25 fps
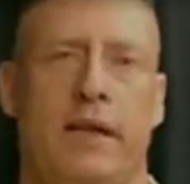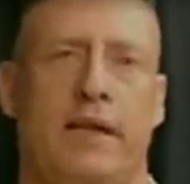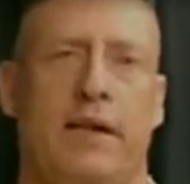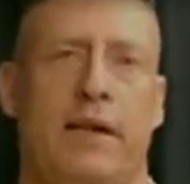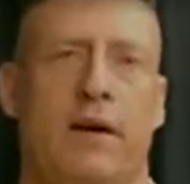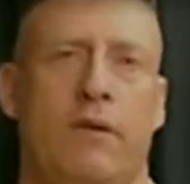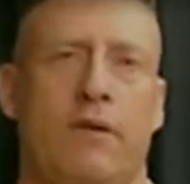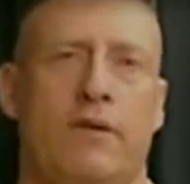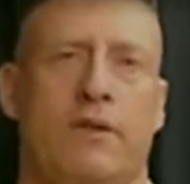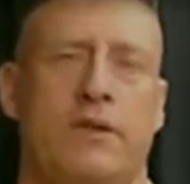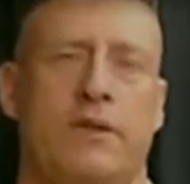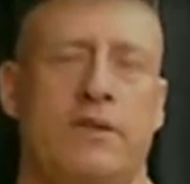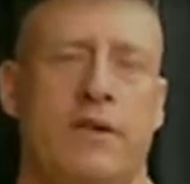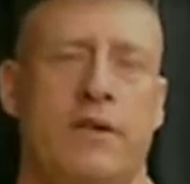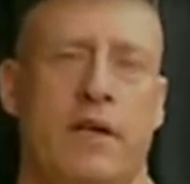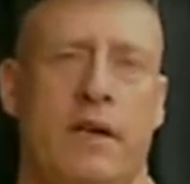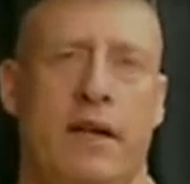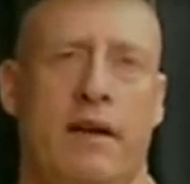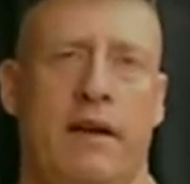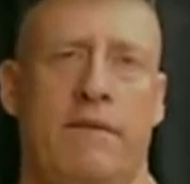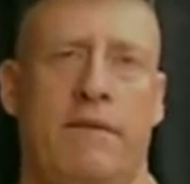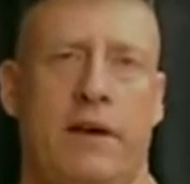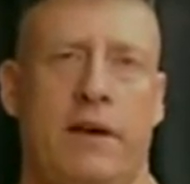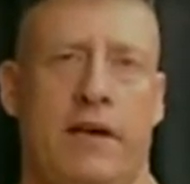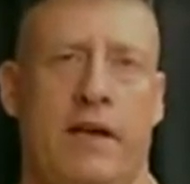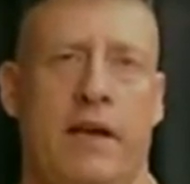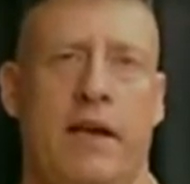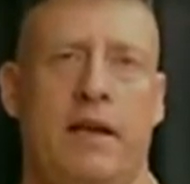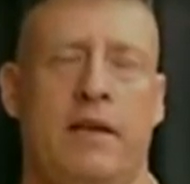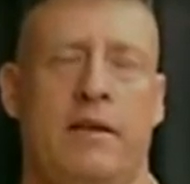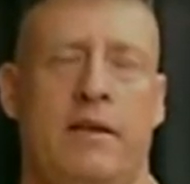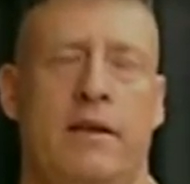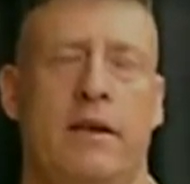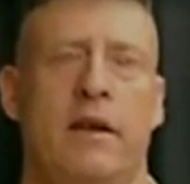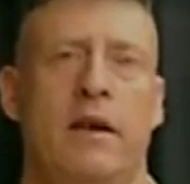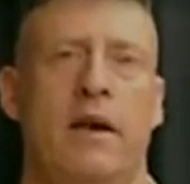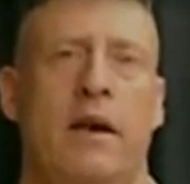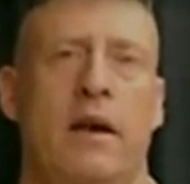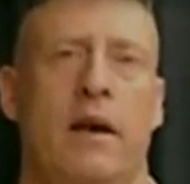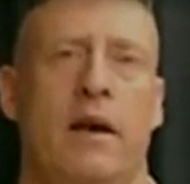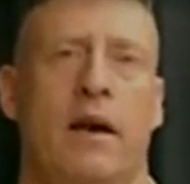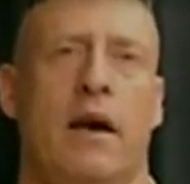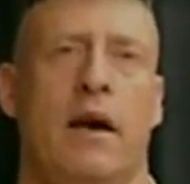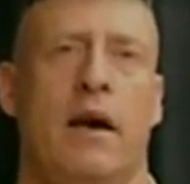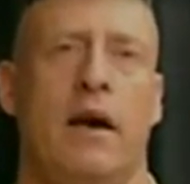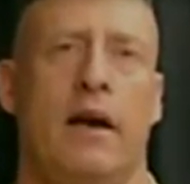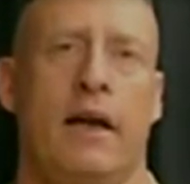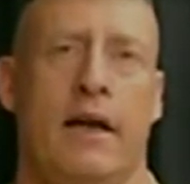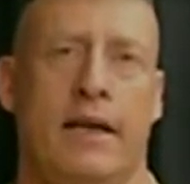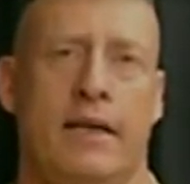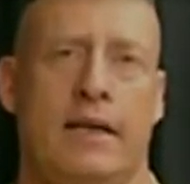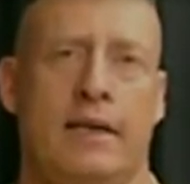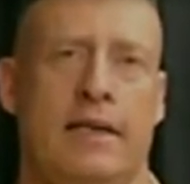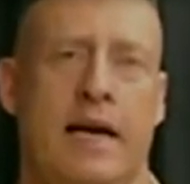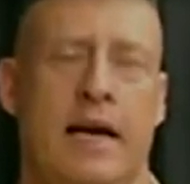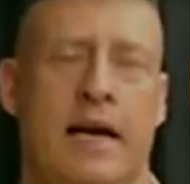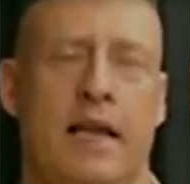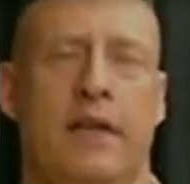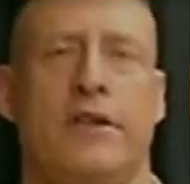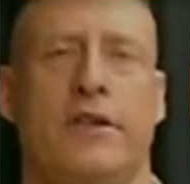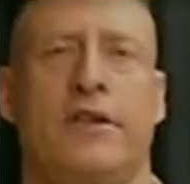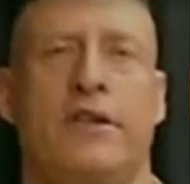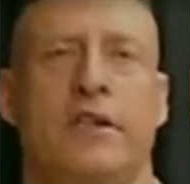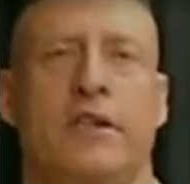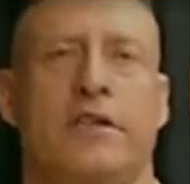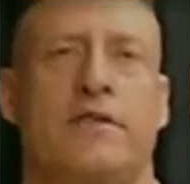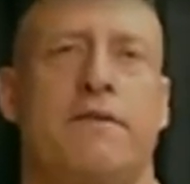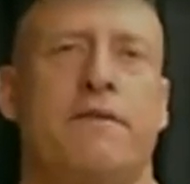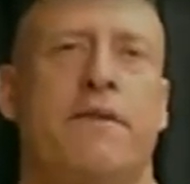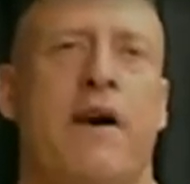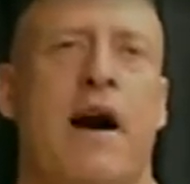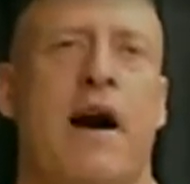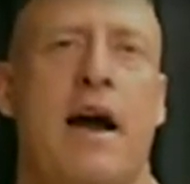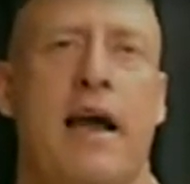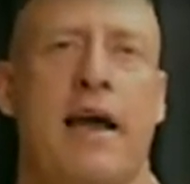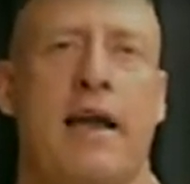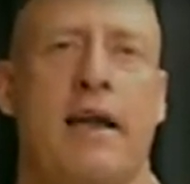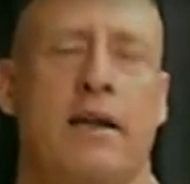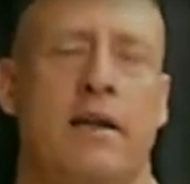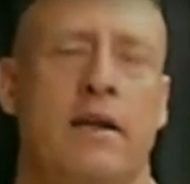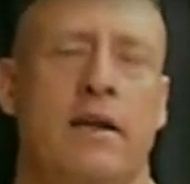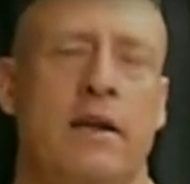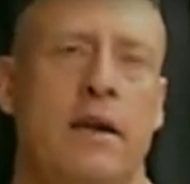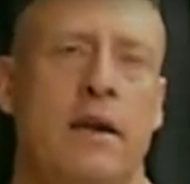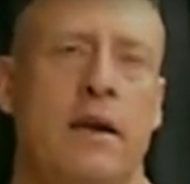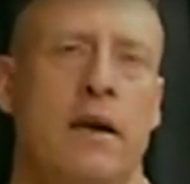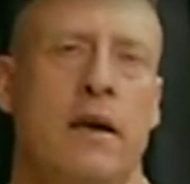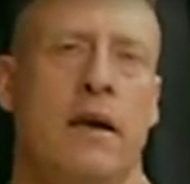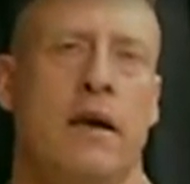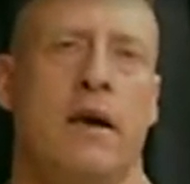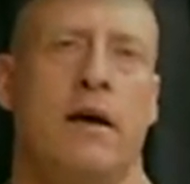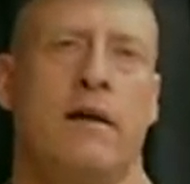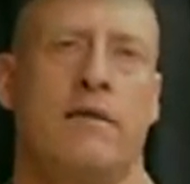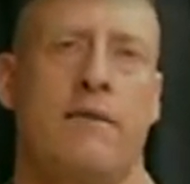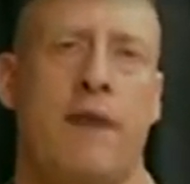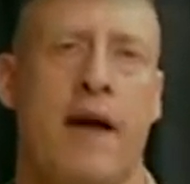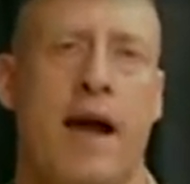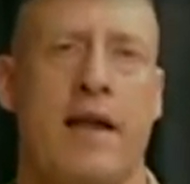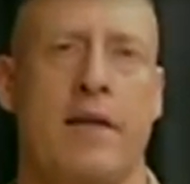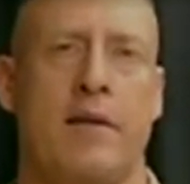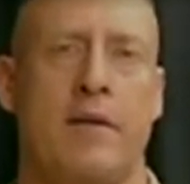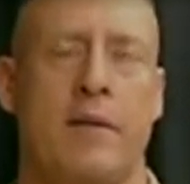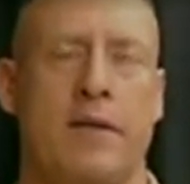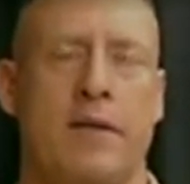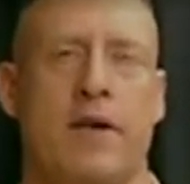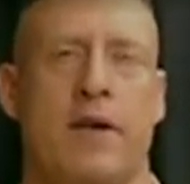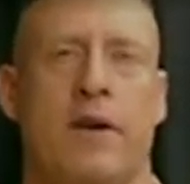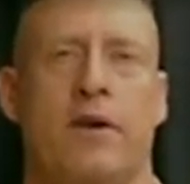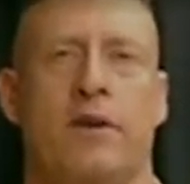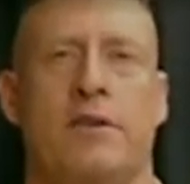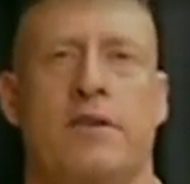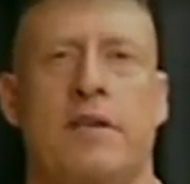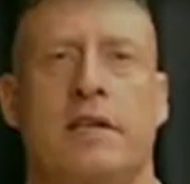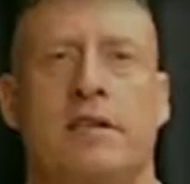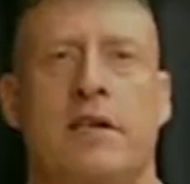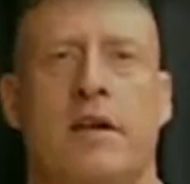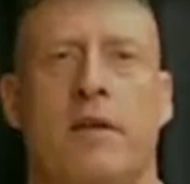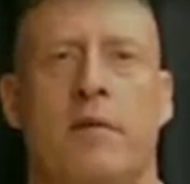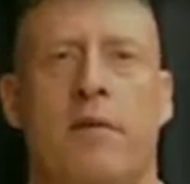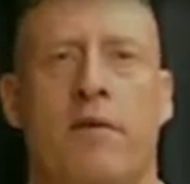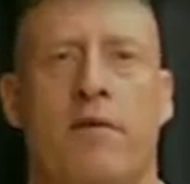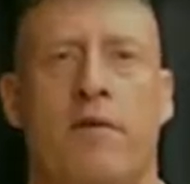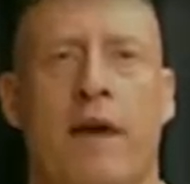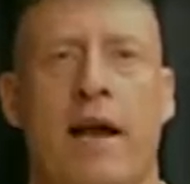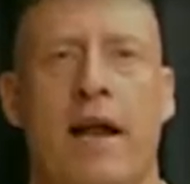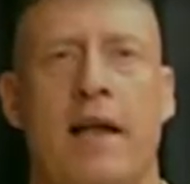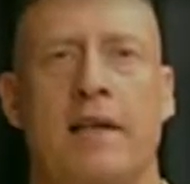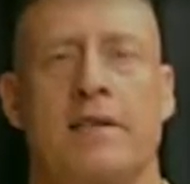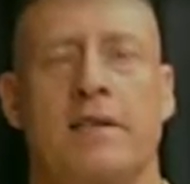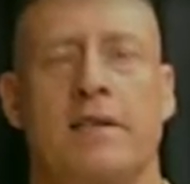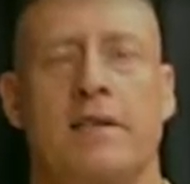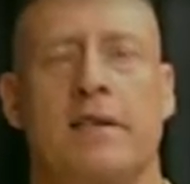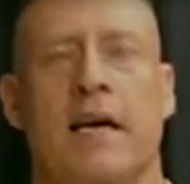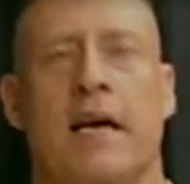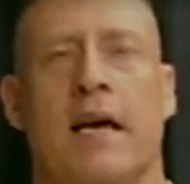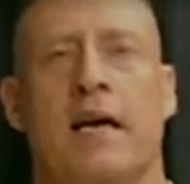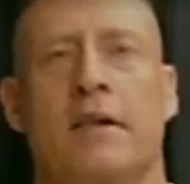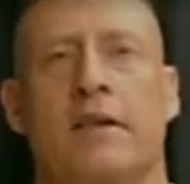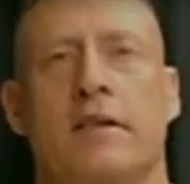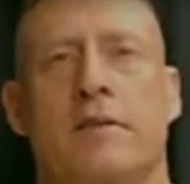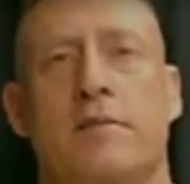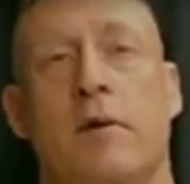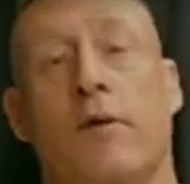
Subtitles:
that was a significant intelligence find, find of materials that's going to provide us intelligence.